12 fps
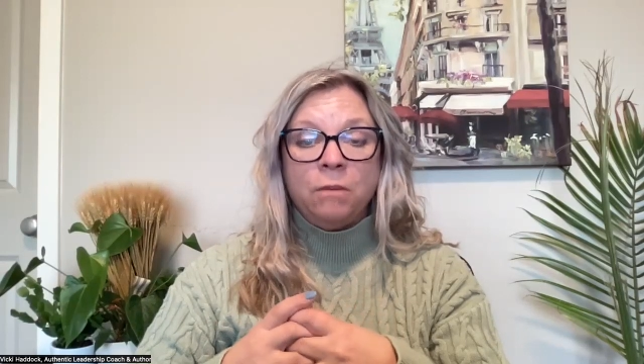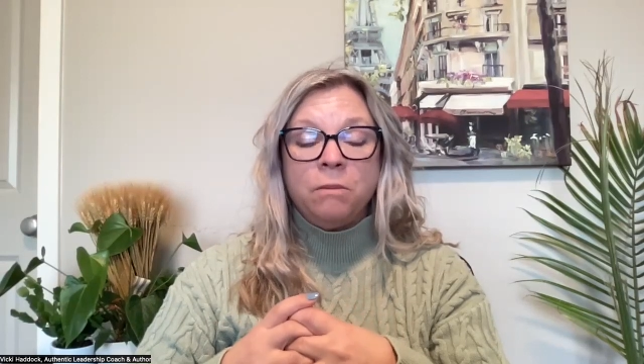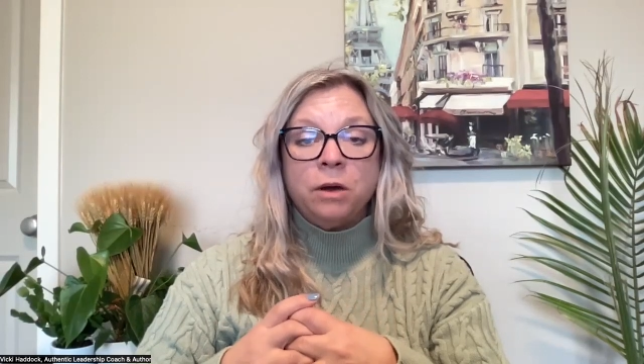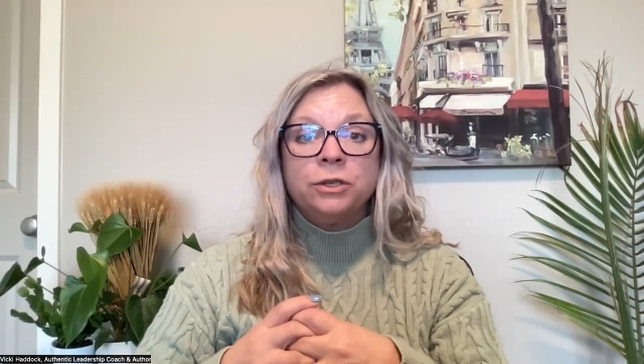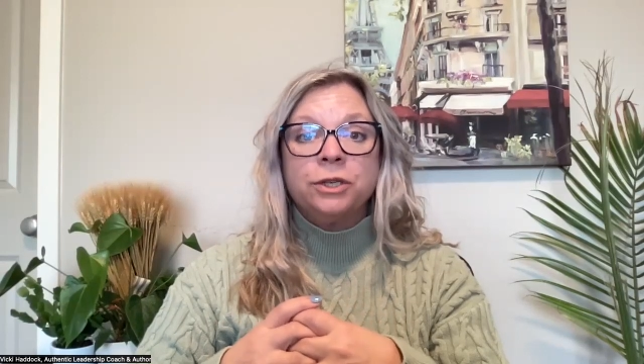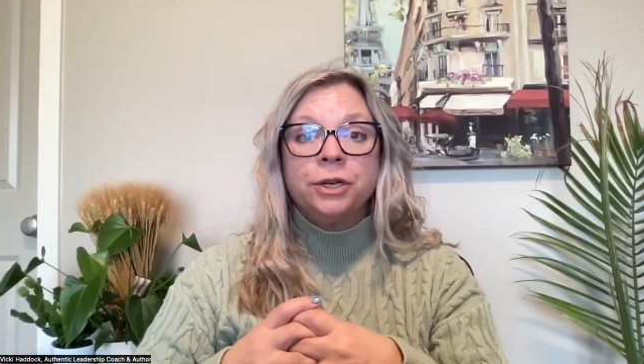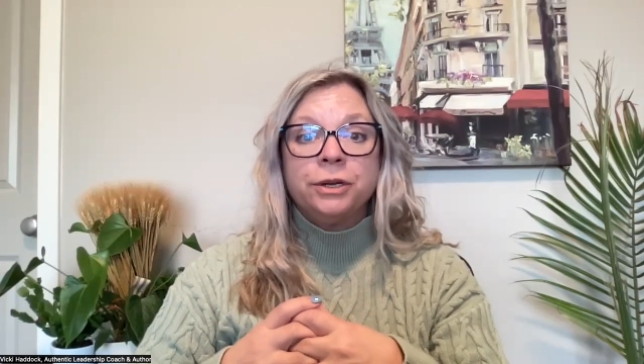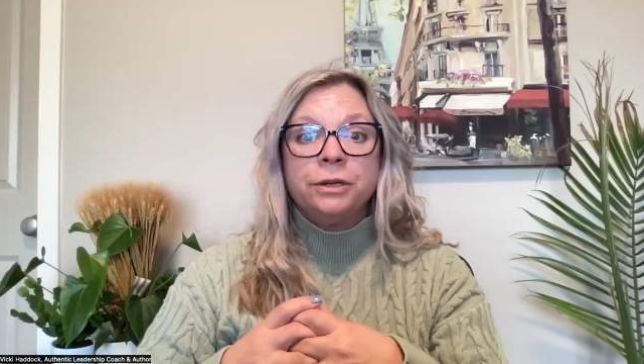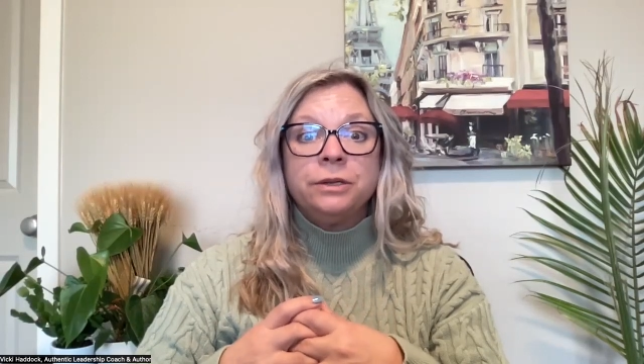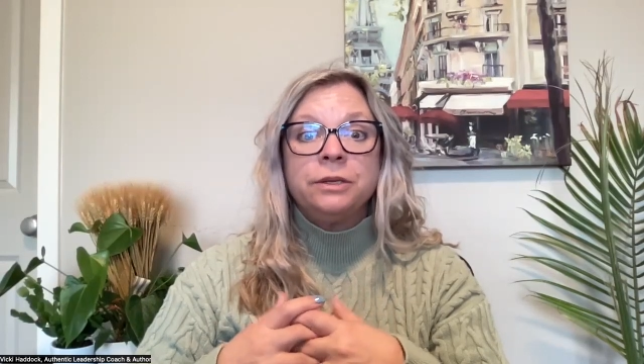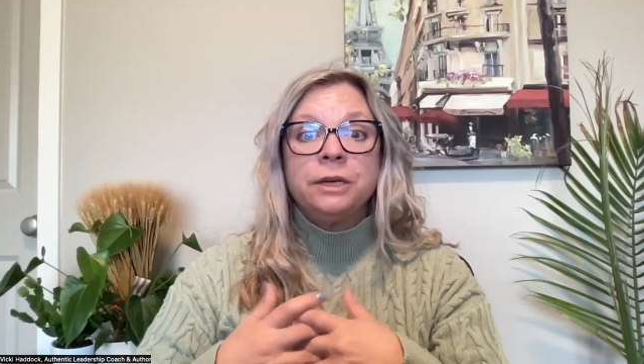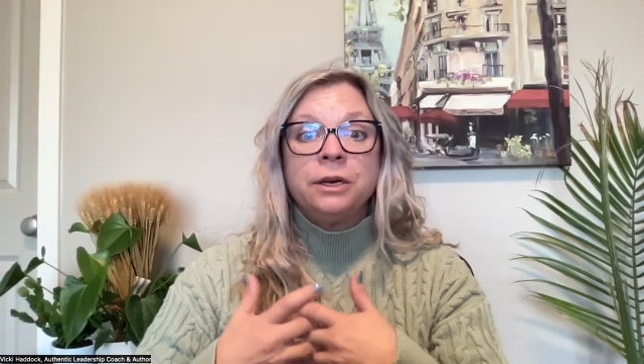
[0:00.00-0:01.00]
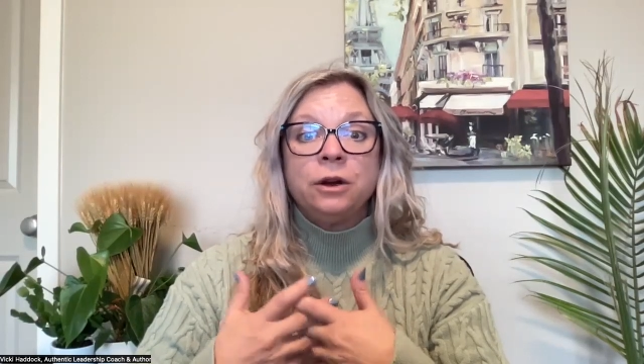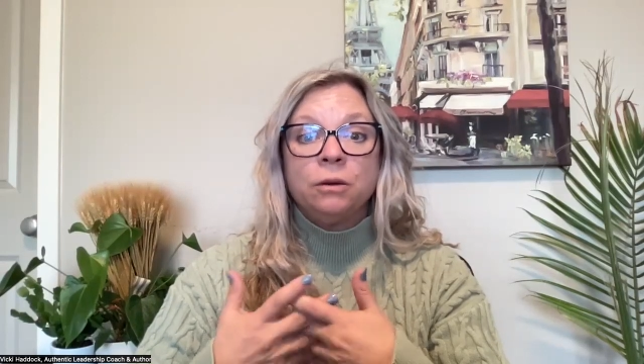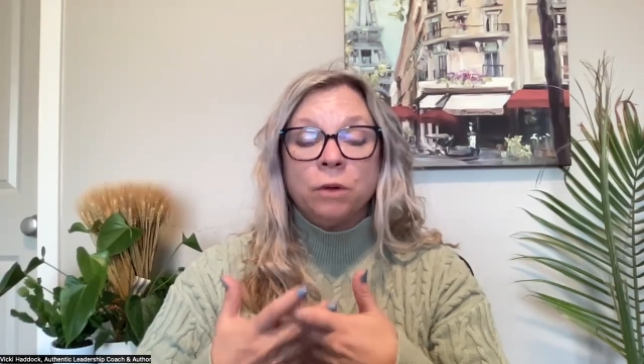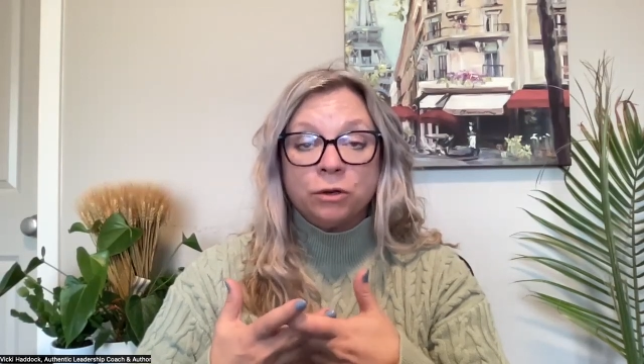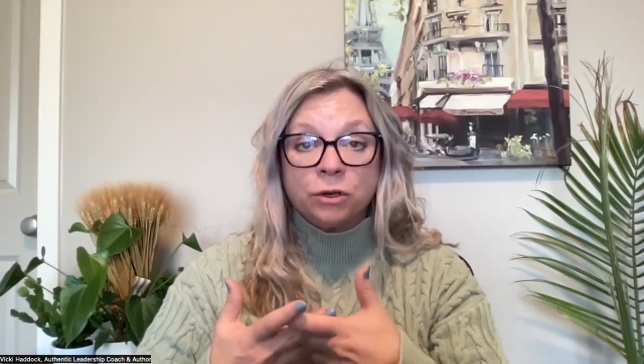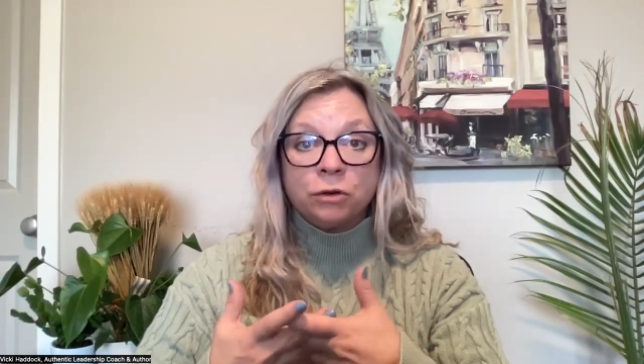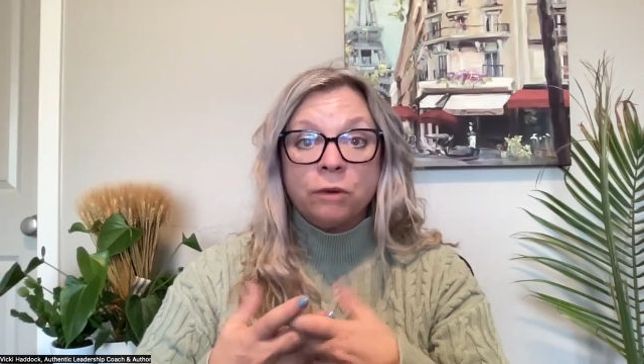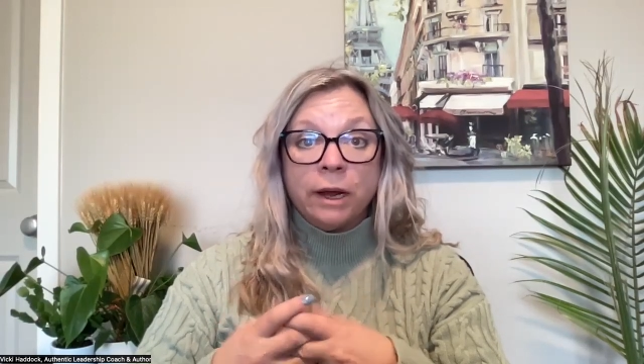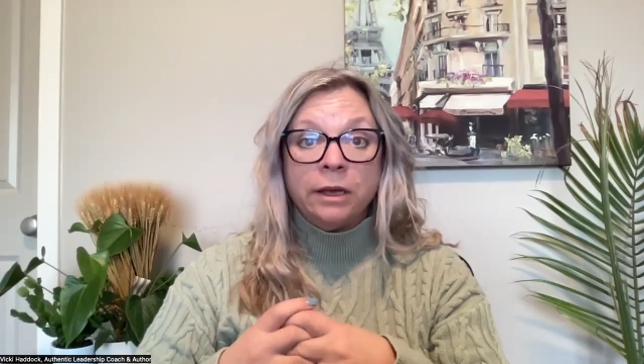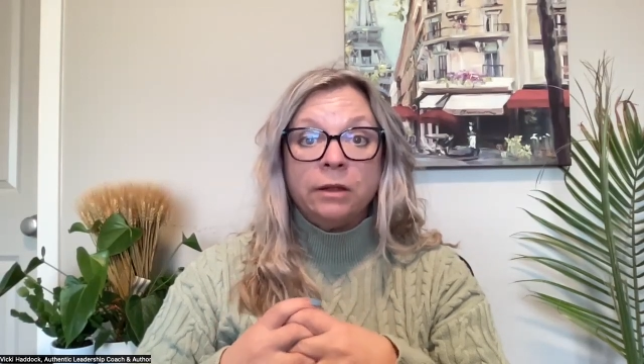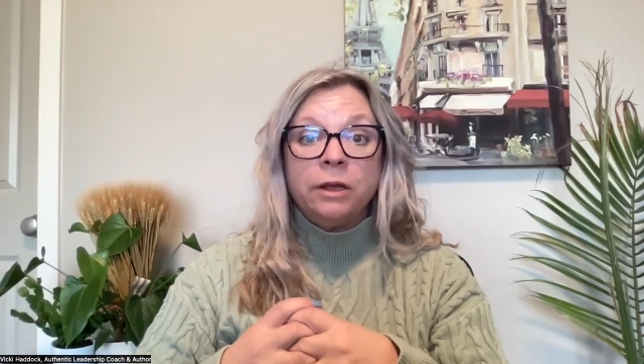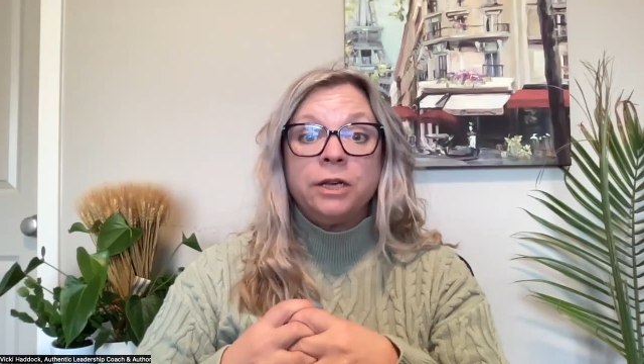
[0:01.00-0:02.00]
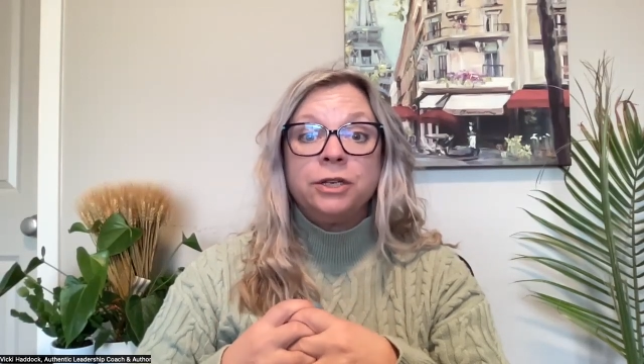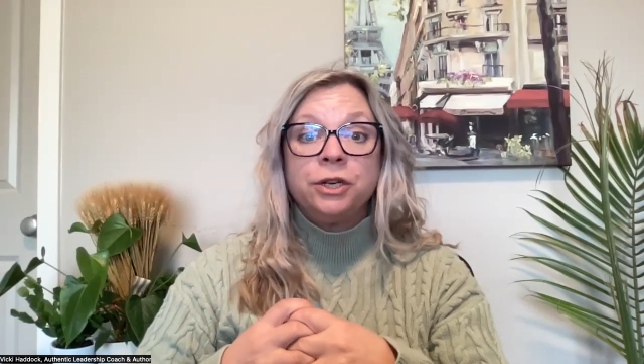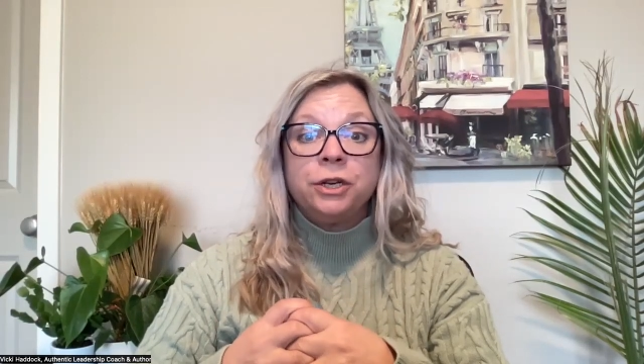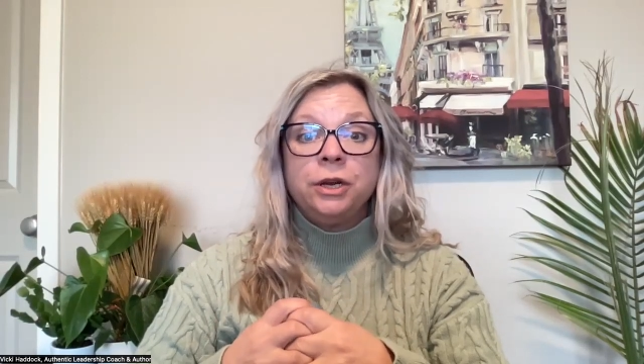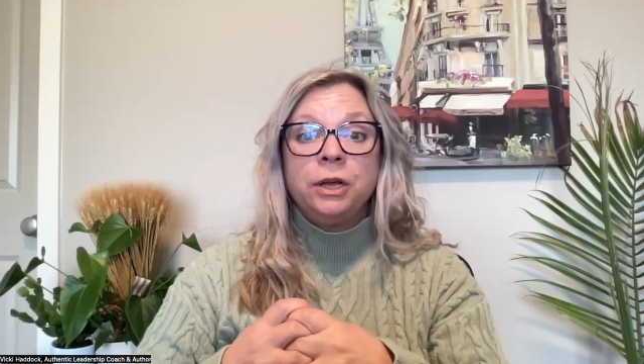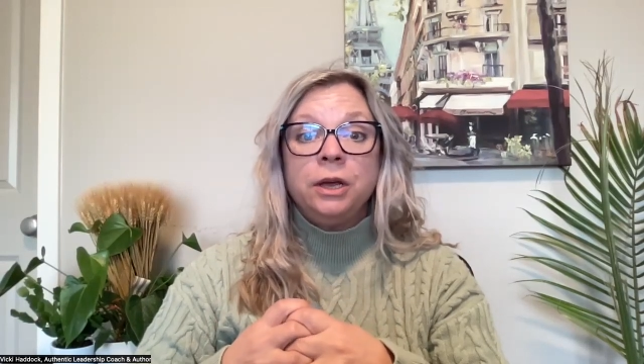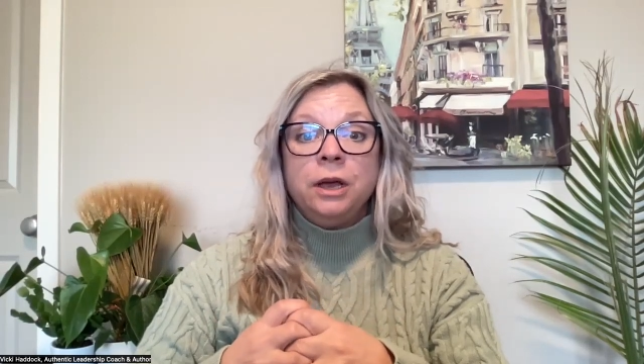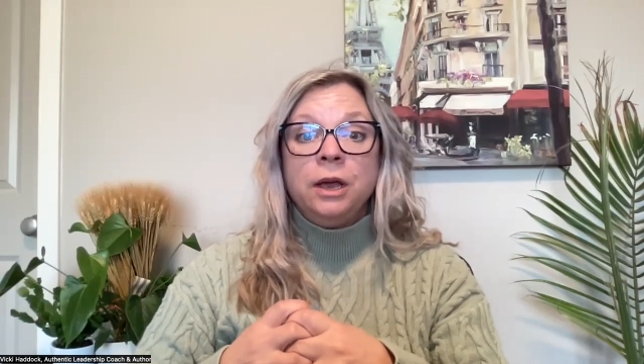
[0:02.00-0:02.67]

emotions and your emotional regulation